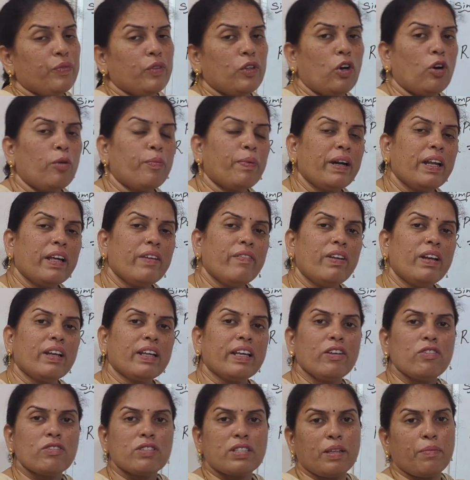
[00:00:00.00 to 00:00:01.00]
Nobody will
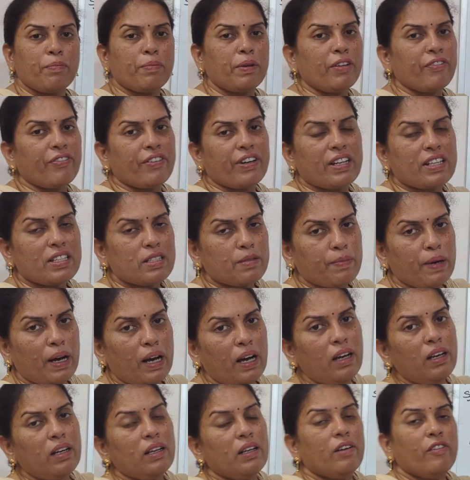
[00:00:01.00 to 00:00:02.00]
give simply for us,
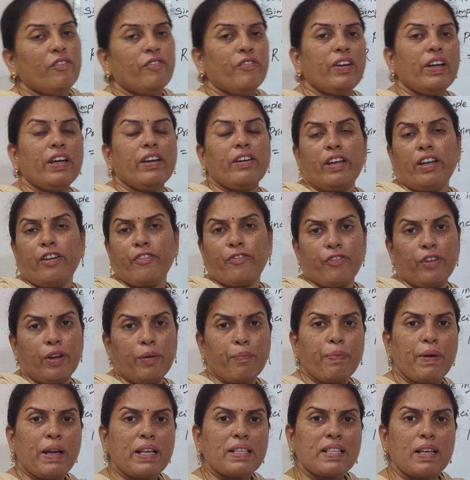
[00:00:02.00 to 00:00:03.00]
ma. If
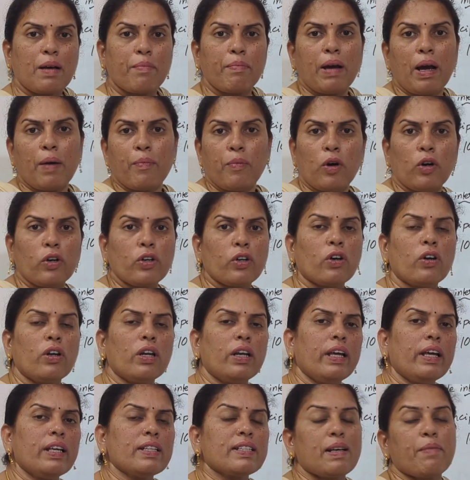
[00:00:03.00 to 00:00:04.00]
we pay some amount
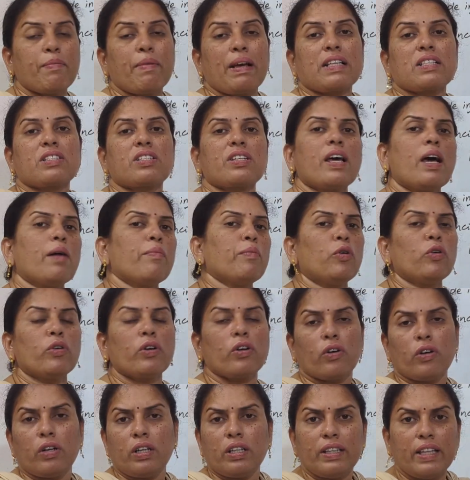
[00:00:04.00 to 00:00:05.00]
only, some extra amount
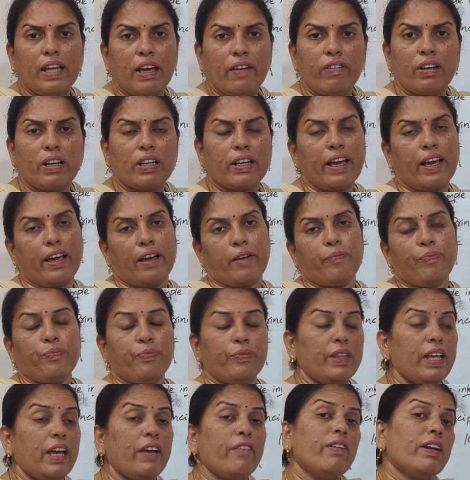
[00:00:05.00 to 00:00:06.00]
only,
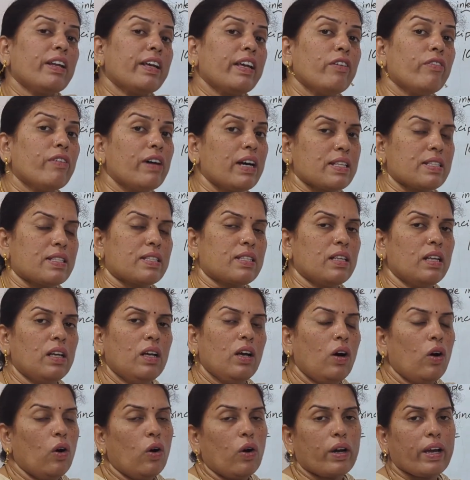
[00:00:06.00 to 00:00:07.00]
they will give us.
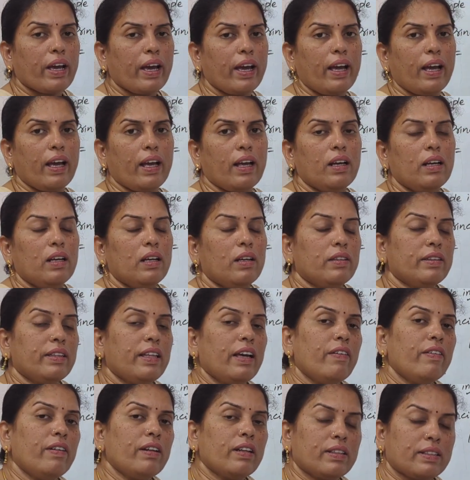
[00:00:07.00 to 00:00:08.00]
Okay.
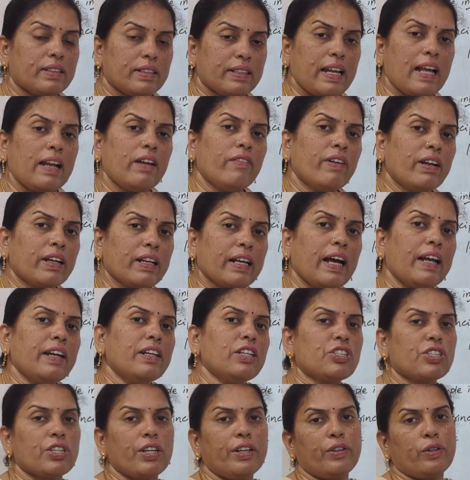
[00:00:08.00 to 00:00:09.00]
They will tell one
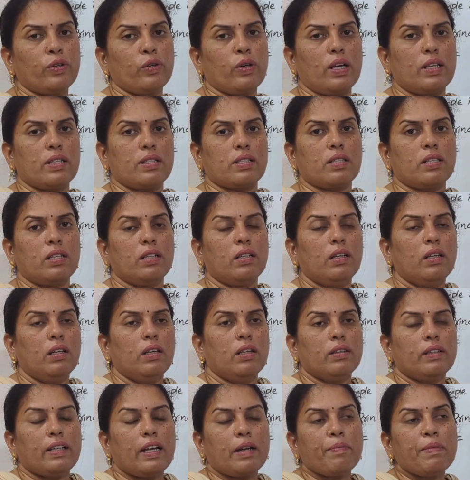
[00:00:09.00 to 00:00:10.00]
condition to us.
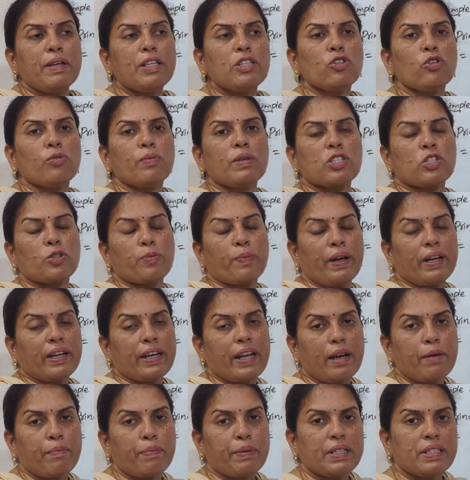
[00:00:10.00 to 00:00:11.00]
That means you must pay
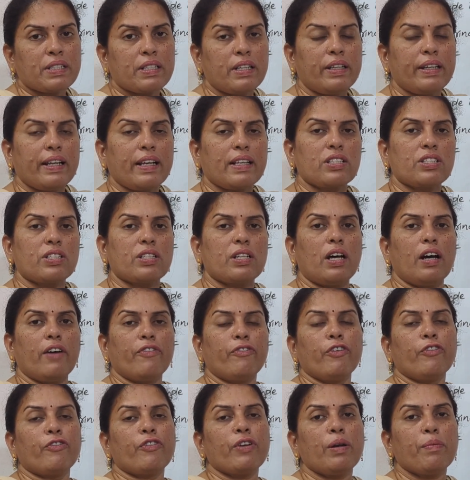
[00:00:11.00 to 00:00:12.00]
10% extra,
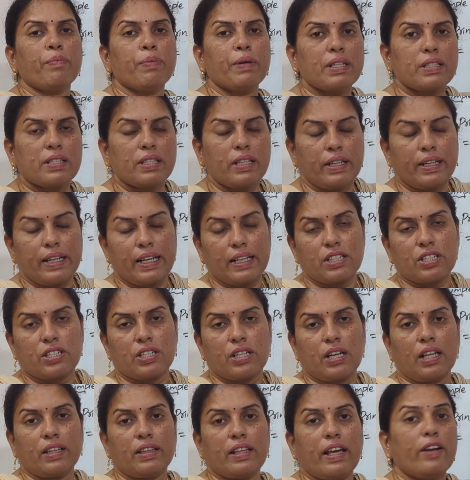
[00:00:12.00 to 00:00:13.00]
15%
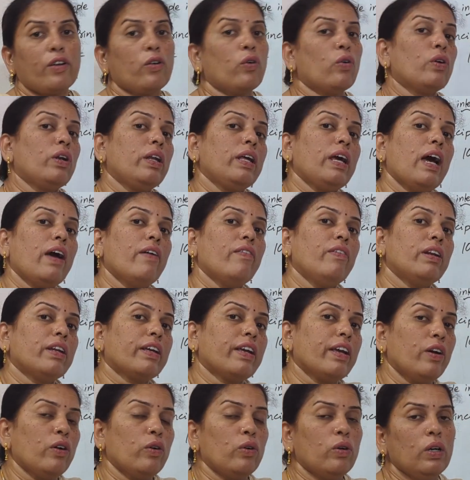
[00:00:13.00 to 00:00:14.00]
extra, then only I will
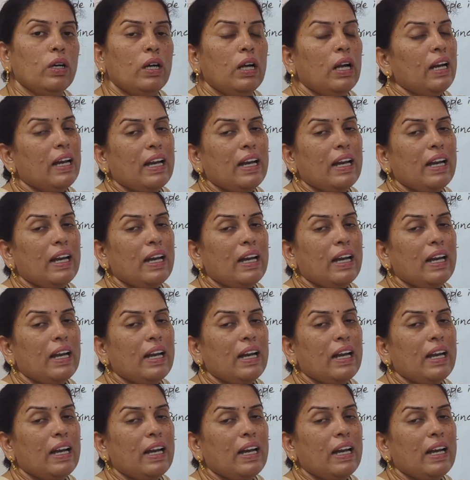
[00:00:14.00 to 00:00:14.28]
give.